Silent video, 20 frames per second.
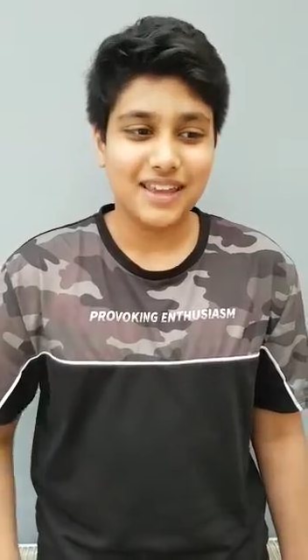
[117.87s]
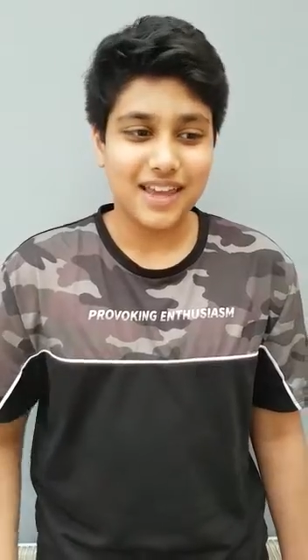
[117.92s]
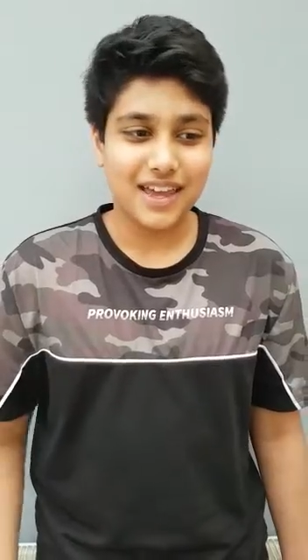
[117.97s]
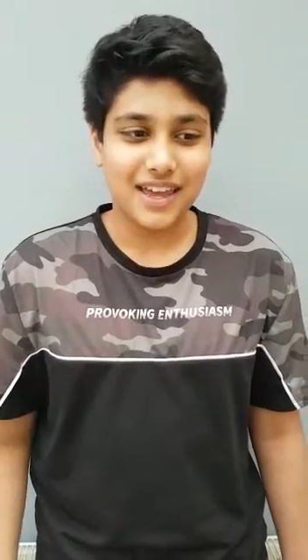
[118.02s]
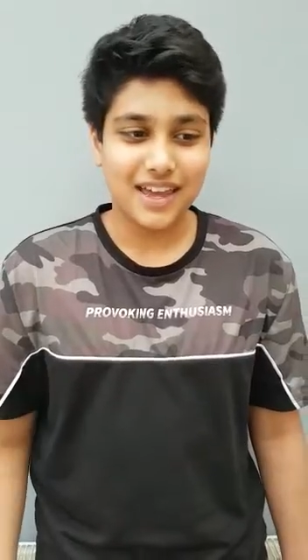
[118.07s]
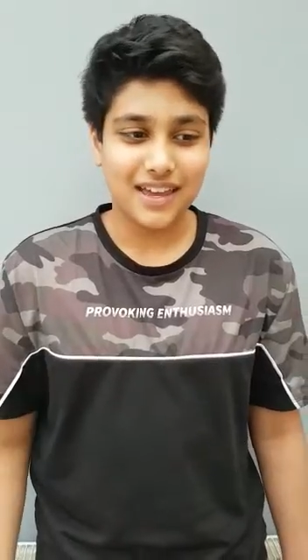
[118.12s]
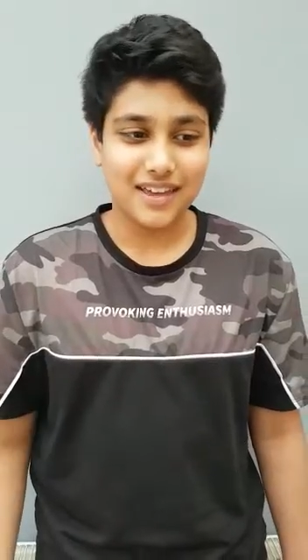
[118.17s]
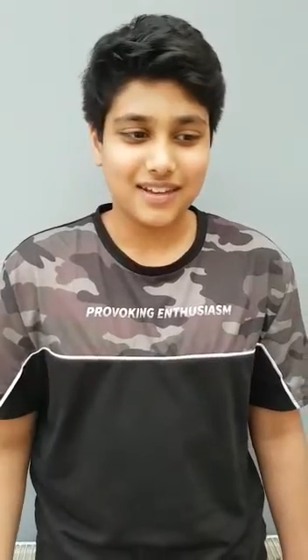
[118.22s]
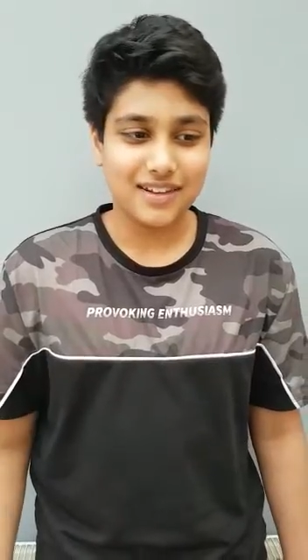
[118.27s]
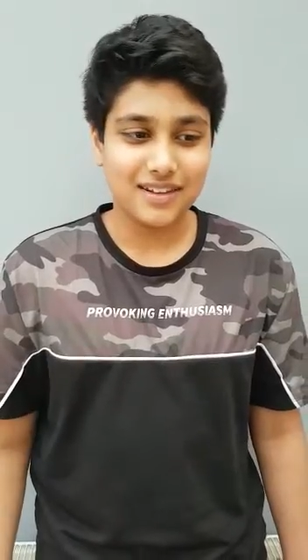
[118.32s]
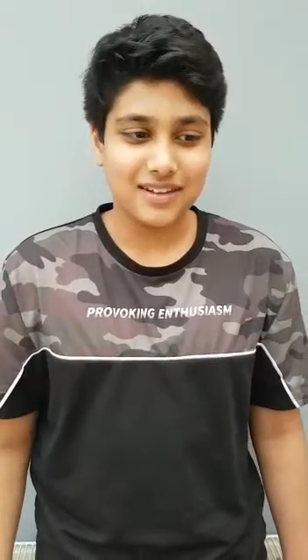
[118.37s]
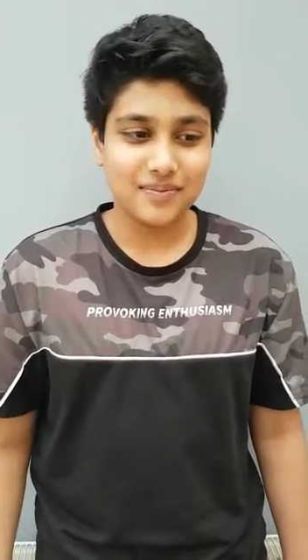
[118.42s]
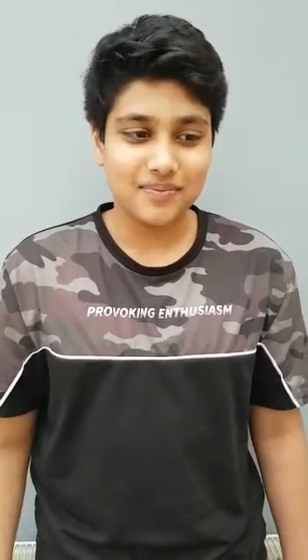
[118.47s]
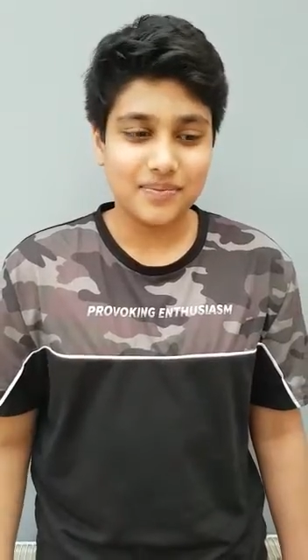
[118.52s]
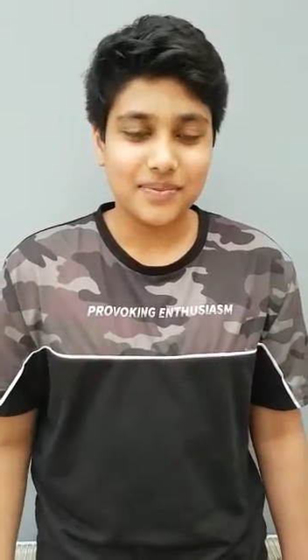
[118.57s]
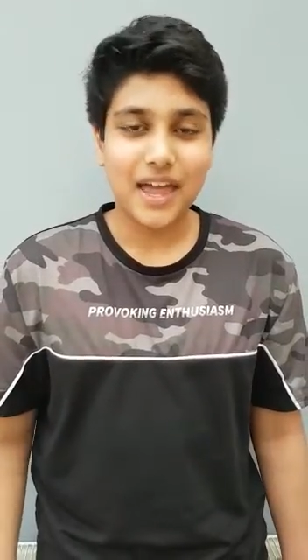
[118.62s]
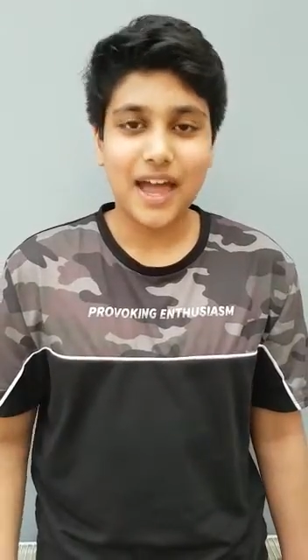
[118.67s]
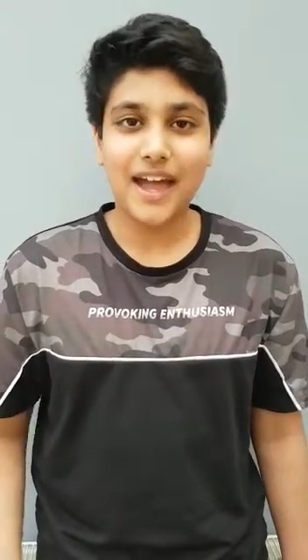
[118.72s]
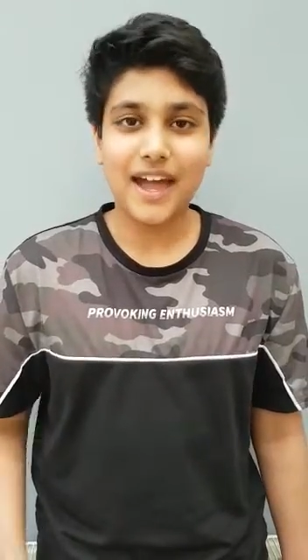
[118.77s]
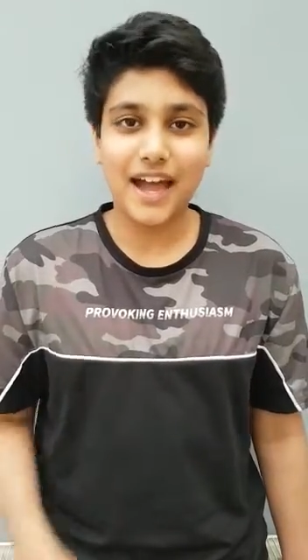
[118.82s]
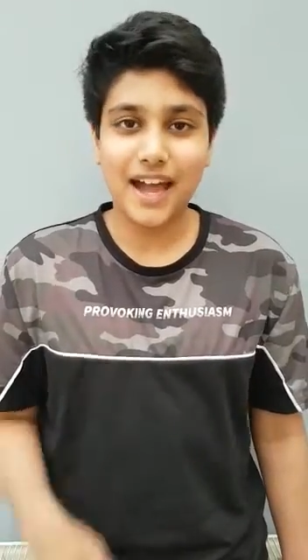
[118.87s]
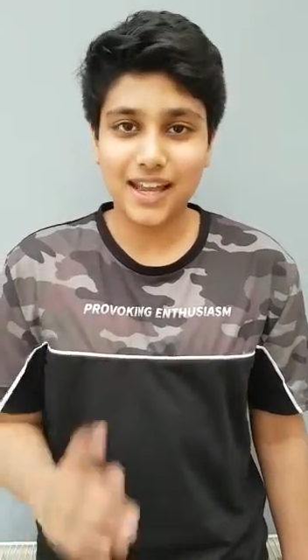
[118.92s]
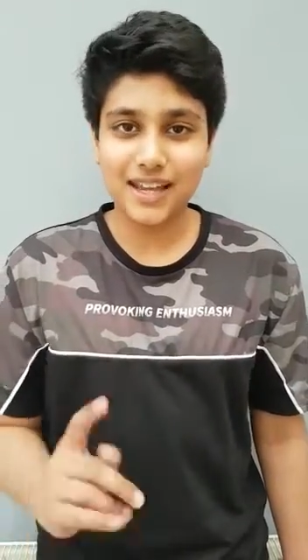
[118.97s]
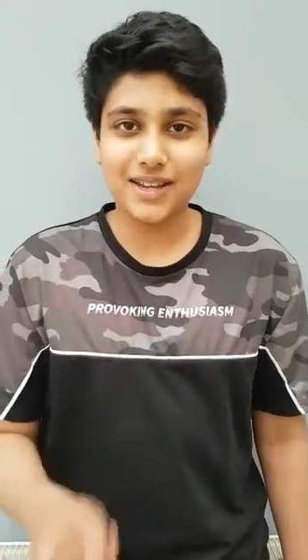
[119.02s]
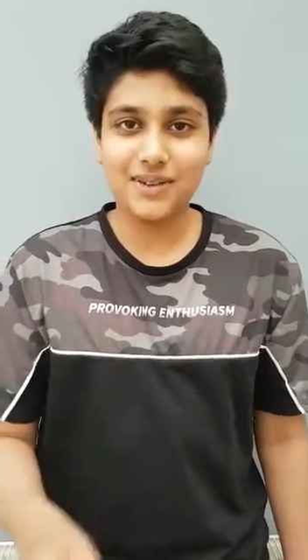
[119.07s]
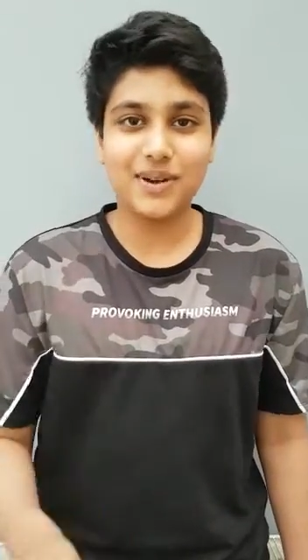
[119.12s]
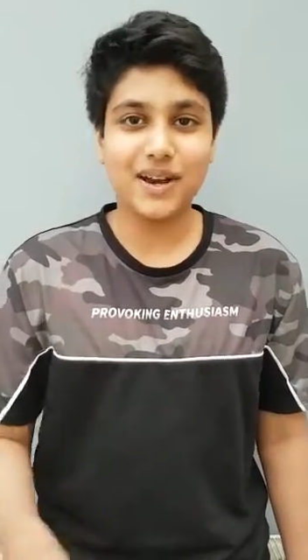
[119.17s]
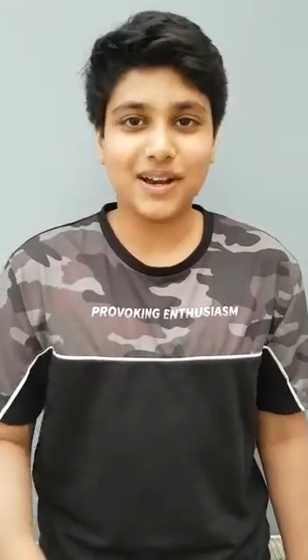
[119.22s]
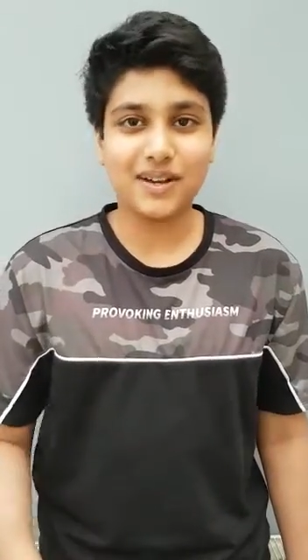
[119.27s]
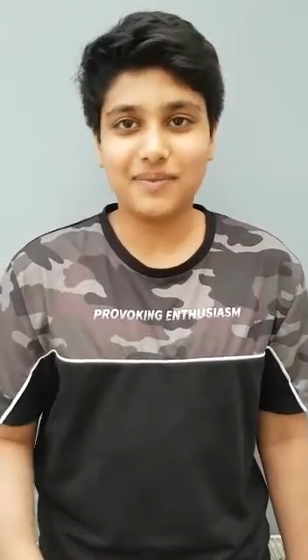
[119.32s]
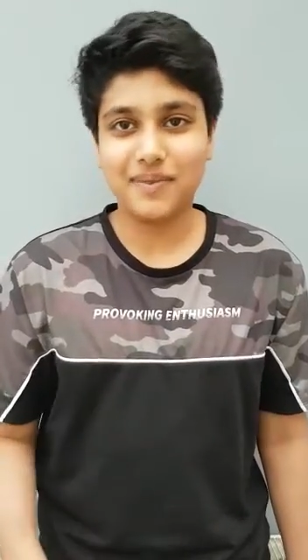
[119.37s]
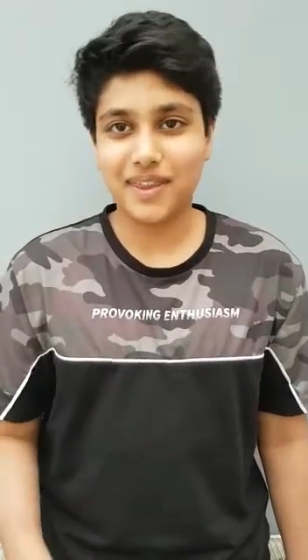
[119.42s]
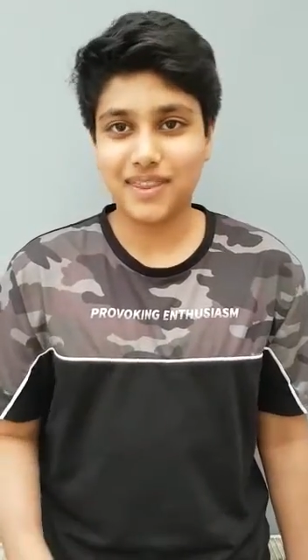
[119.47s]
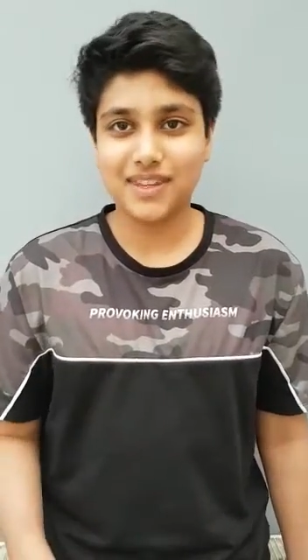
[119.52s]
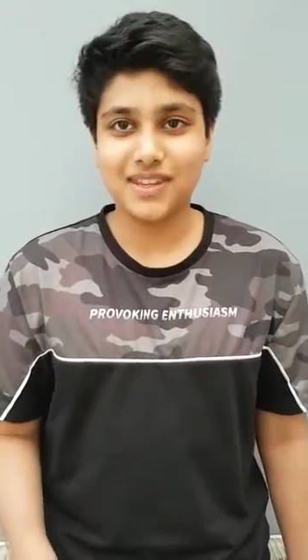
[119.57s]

And I highly recommend